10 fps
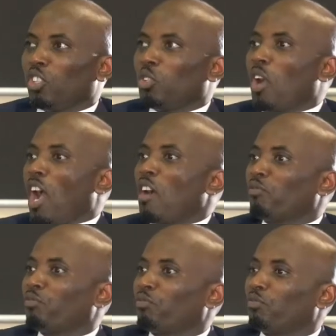you have
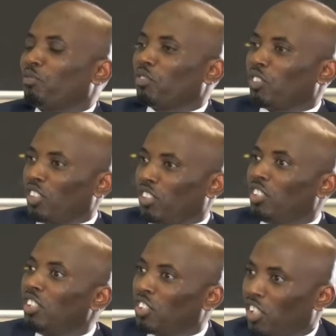a
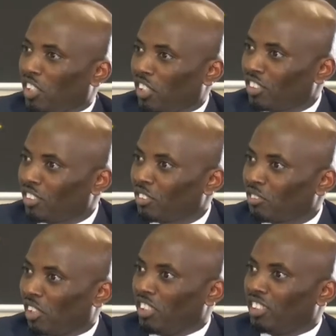teacher,
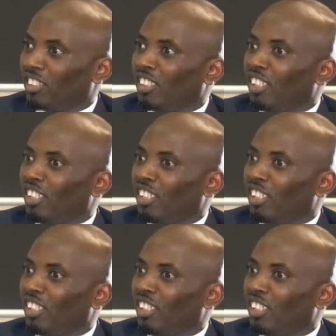right,